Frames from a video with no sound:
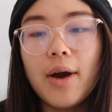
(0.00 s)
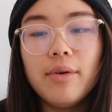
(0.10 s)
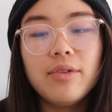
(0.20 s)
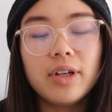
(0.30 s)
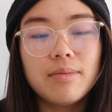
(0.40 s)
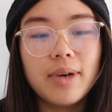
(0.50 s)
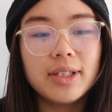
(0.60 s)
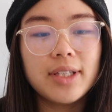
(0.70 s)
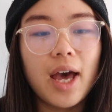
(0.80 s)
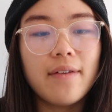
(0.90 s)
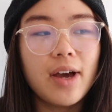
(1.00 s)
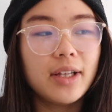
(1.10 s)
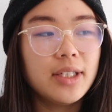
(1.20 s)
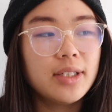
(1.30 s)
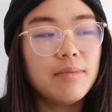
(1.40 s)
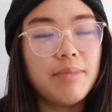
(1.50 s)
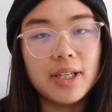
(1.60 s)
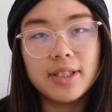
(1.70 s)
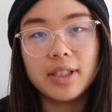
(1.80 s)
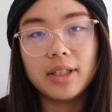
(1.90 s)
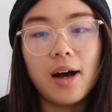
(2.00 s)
would recommend to have at least a basic